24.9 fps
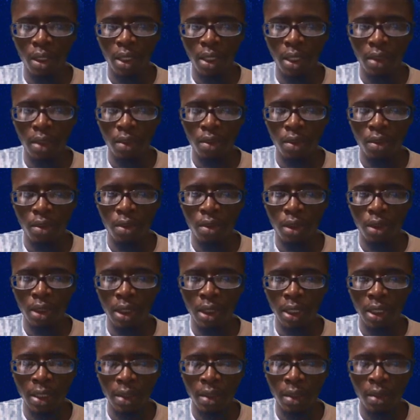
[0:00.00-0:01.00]
and also
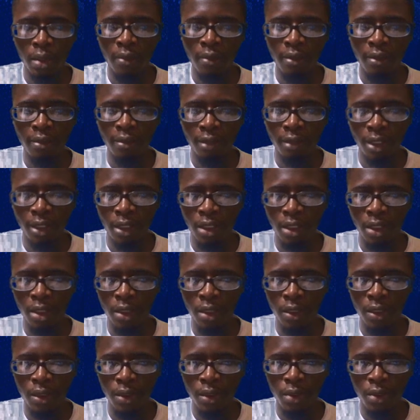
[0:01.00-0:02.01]
that of the first
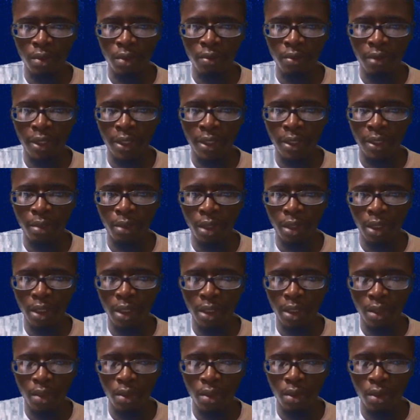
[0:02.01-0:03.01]
degree or non-variable and a
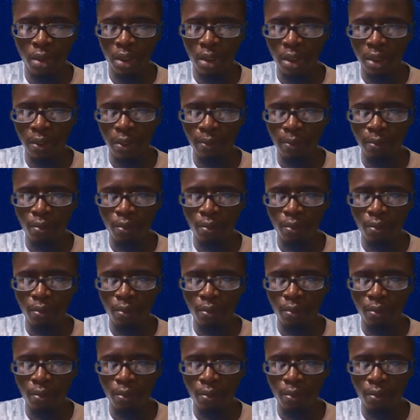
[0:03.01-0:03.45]
constant.